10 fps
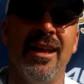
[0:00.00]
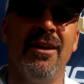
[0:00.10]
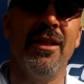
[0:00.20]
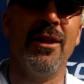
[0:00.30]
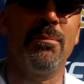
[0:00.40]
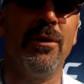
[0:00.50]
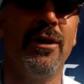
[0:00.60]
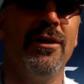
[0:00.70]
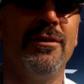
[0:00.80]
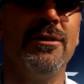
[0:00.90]
They look
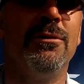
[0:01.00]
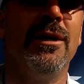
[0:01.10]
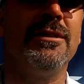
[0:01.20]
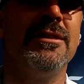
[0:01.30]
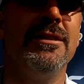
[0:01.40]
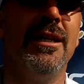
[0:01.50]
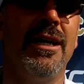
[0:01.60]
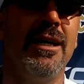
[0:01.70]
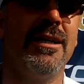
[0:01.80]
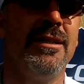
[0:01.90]
pretty good. Good question.
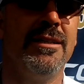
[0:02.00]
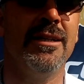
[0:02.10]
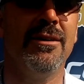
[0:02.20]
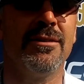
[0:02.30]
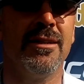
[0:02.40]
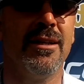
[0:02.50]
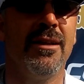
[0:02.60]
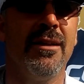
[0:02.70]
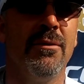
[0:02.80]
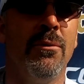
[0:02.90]

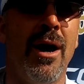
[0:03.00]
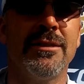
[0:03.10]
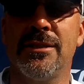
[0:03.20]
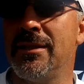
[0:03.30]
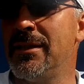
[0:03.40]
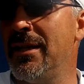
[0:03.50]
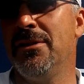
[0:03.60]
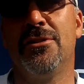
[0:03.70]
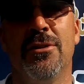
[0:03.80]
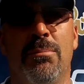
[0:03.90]
Watts
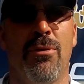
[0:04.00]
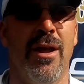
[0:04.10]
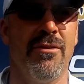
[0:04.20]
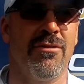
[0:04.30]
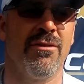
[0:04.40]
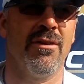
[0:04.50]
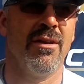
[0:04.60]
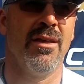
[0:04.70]
continues to impress.